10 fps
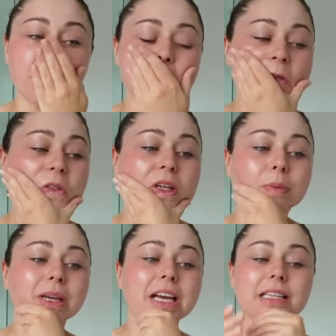been
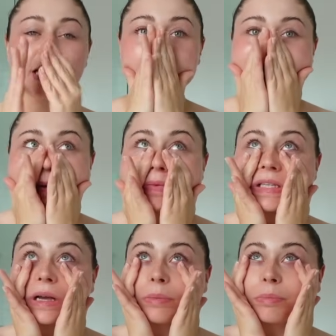using because that was
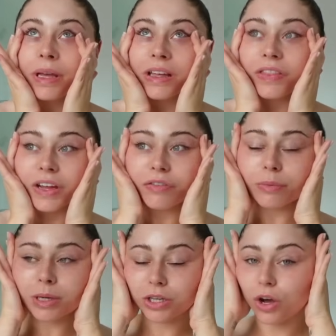like a big thing for me.